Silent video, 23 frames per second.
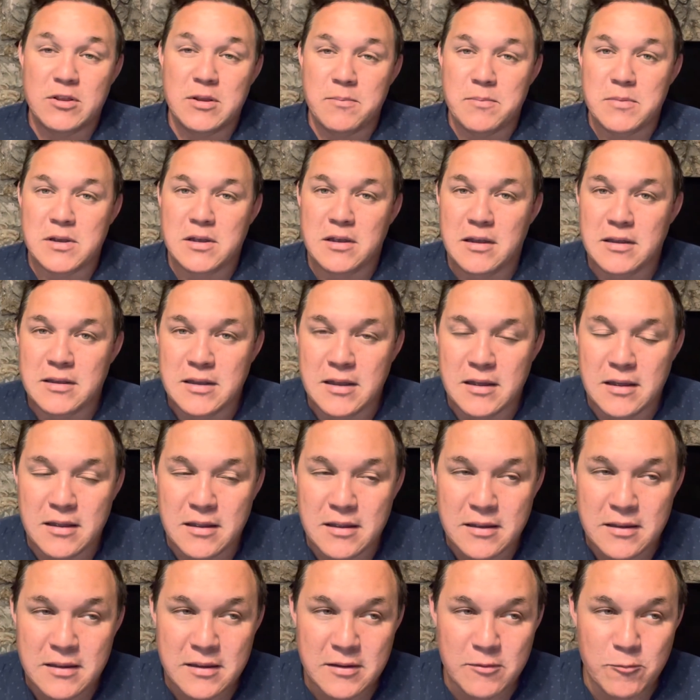
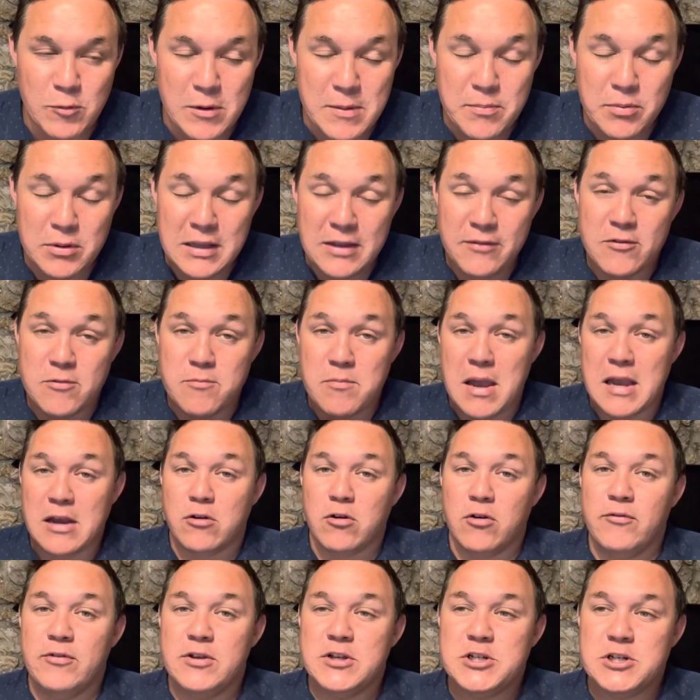
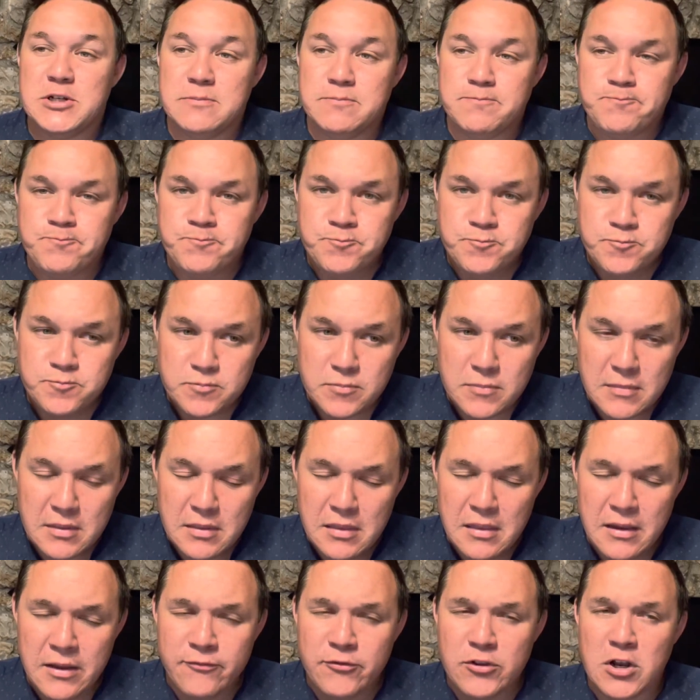Microvision.
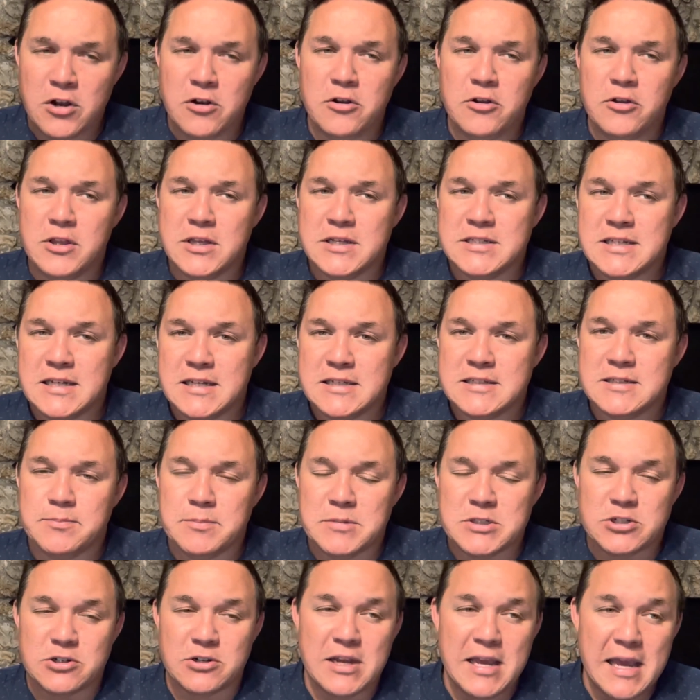If you don't know who this is,
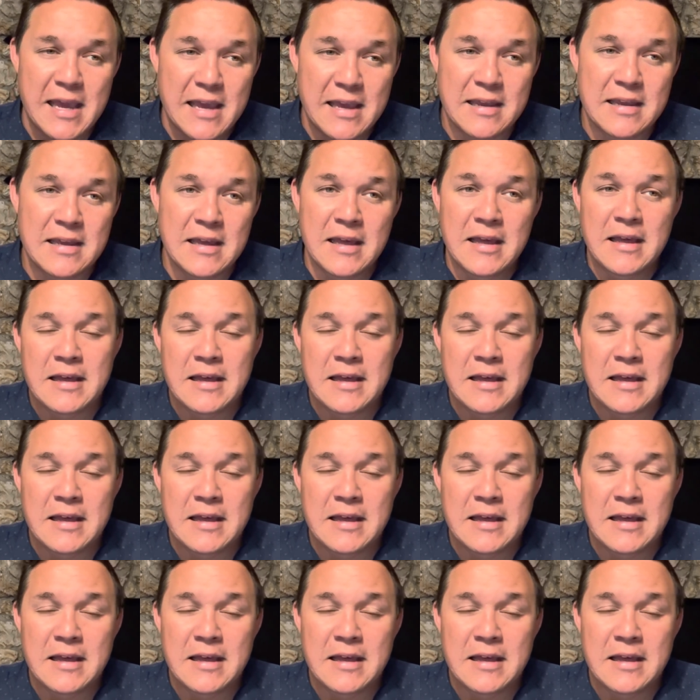Mr. Kang,